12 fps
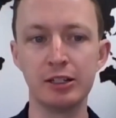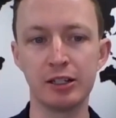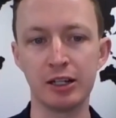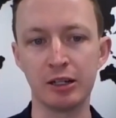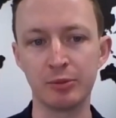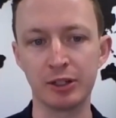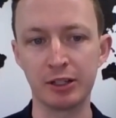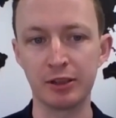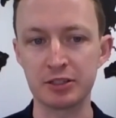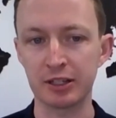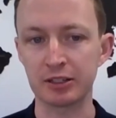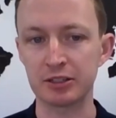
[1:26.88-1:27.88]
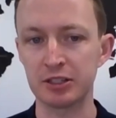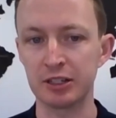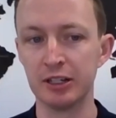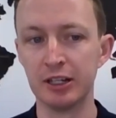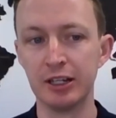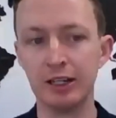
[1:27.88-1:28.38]
and in the
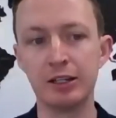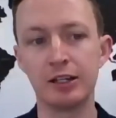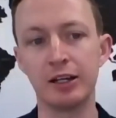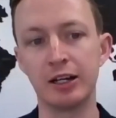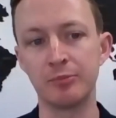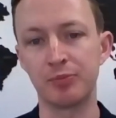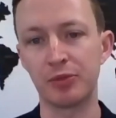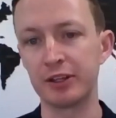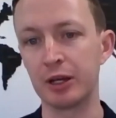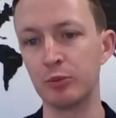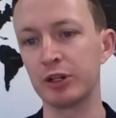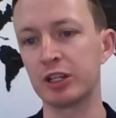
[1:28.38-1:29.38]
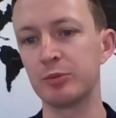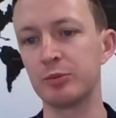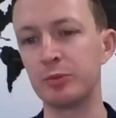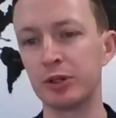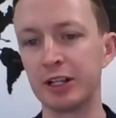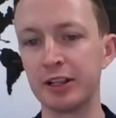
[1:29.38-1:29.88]
sector. And then we're going to be
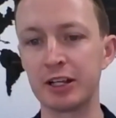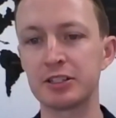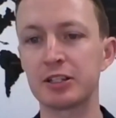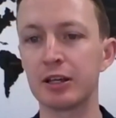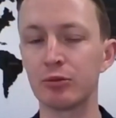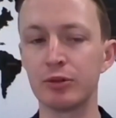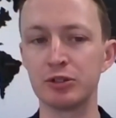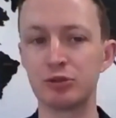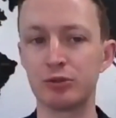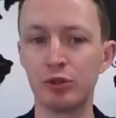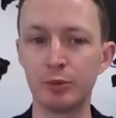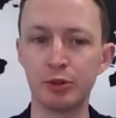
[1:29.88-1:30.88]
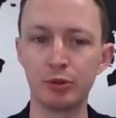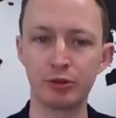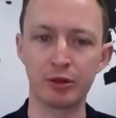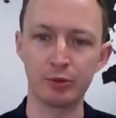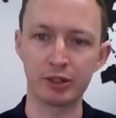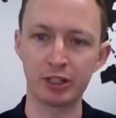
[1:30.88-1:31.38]
pulling that together into a report
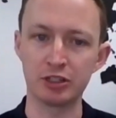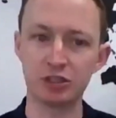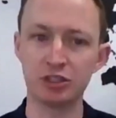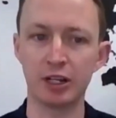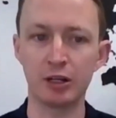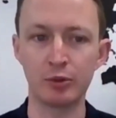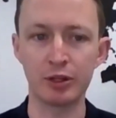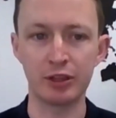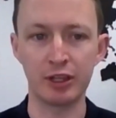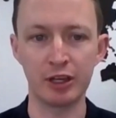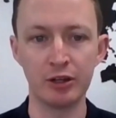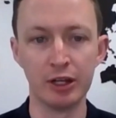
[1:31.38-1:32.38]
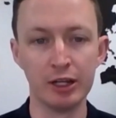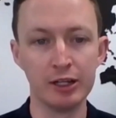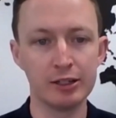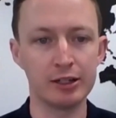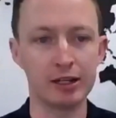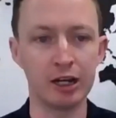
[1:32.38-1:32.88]
that we can share with you.
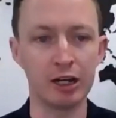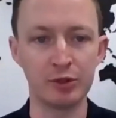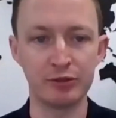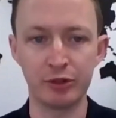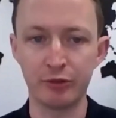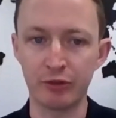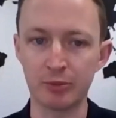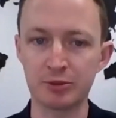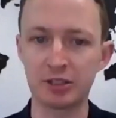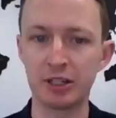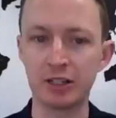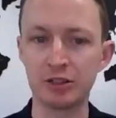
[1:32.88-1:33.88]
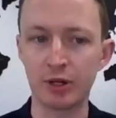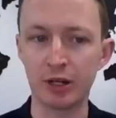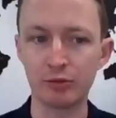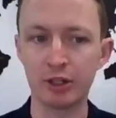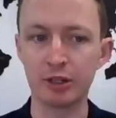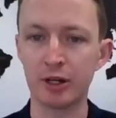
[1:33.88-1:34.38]
If you've opted into our
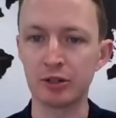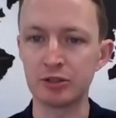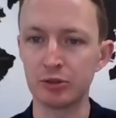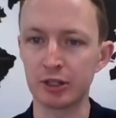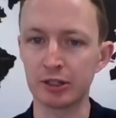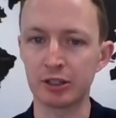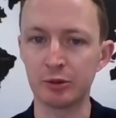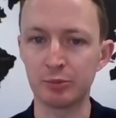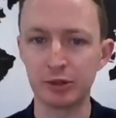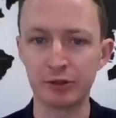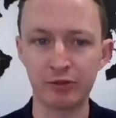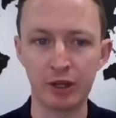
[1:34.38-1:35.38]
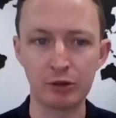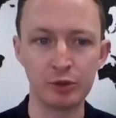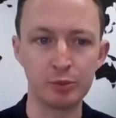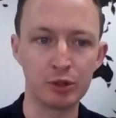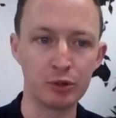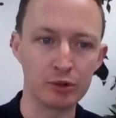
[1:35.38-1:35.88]
emails, you'll get a copy of that
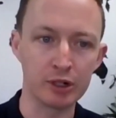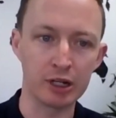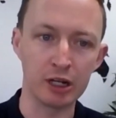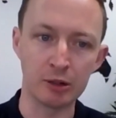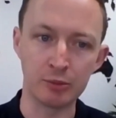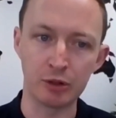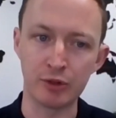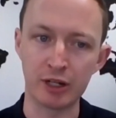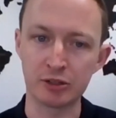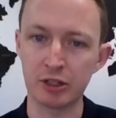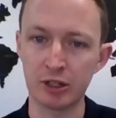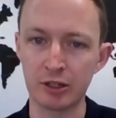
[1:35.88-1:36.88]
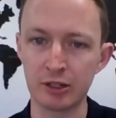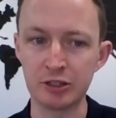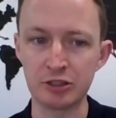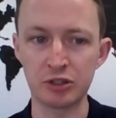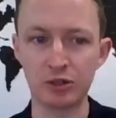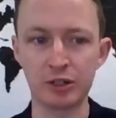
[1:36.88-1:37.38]
report around early
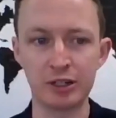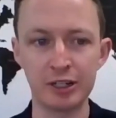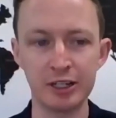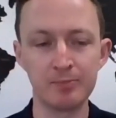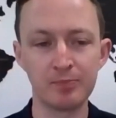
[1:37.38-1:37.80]
July.